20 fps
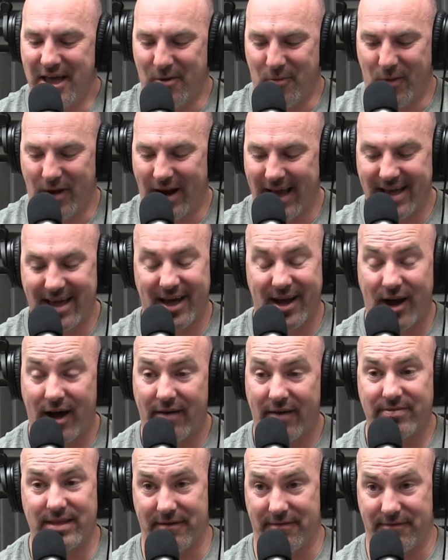and when I got
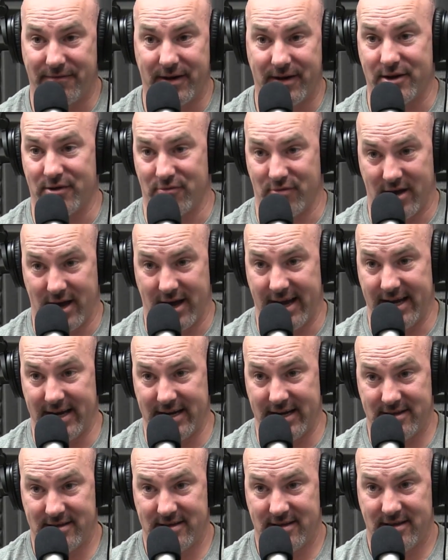off that fucking ride,